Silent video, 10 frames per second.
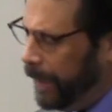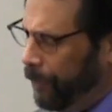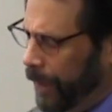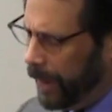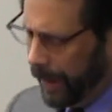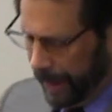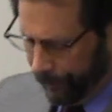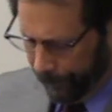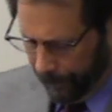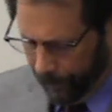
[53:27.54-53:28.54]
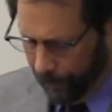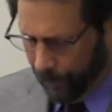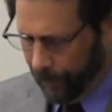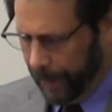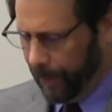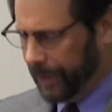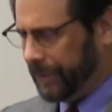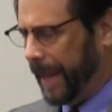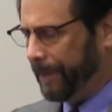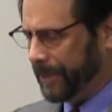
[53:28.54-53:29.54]
Even if we were to
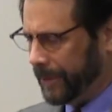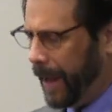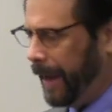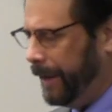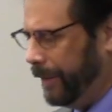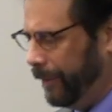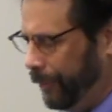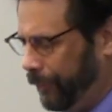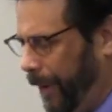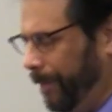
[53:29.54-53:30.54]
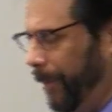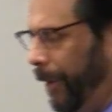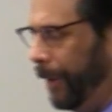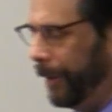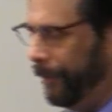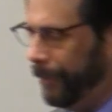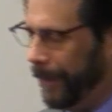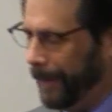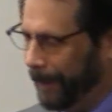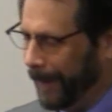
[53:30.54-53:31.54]
step aside from all
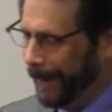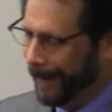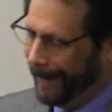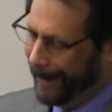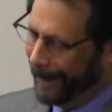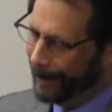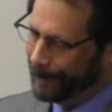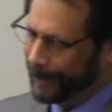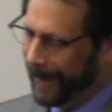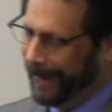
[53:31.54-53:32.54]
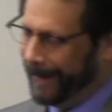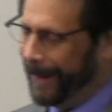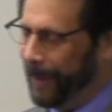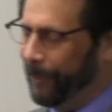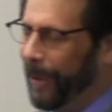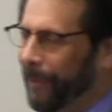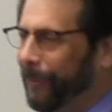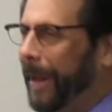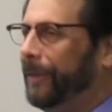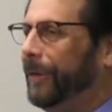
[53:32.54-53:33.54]
of the kind of
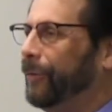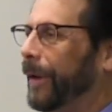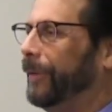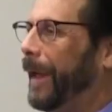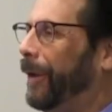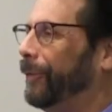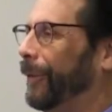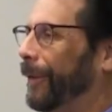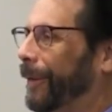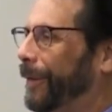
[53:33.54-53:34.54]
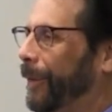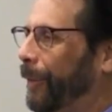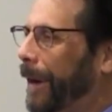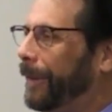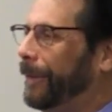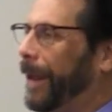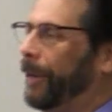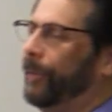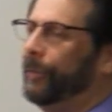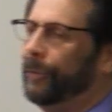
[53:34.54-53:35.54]
fancy transnational theoretical
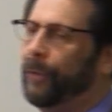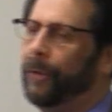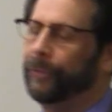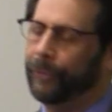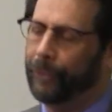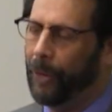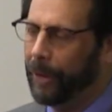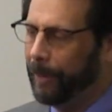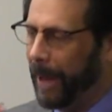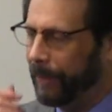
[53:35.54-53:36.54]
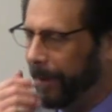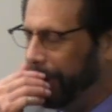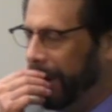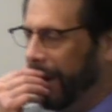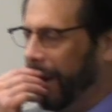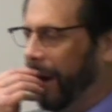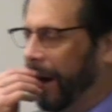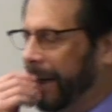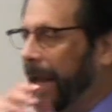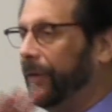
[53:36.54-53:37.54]
language and just talk about them
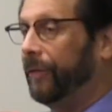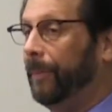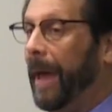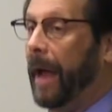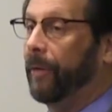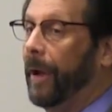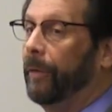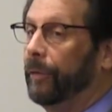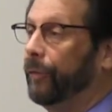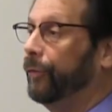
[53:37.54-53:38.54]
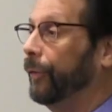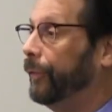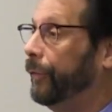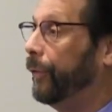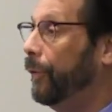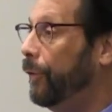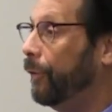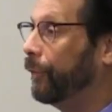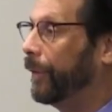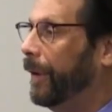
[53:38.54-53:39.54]
against the background of Schulz's
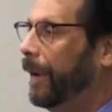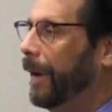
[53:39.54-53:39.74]
oeuvre.